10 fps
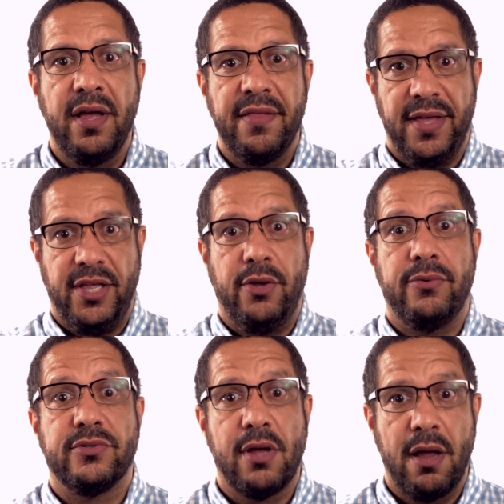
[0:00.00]
They
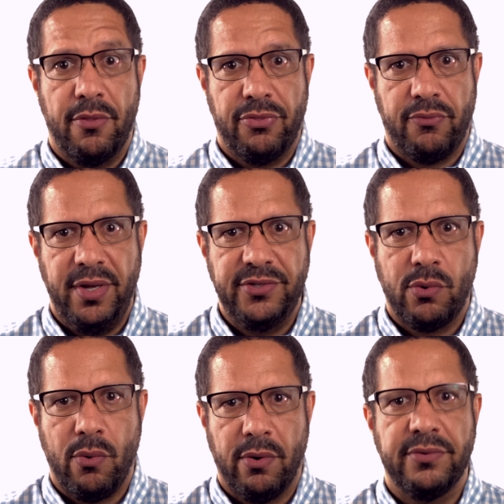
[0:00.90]
use 3
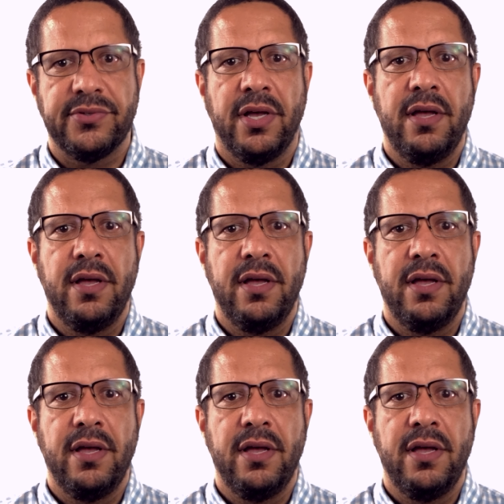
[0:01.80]
scores.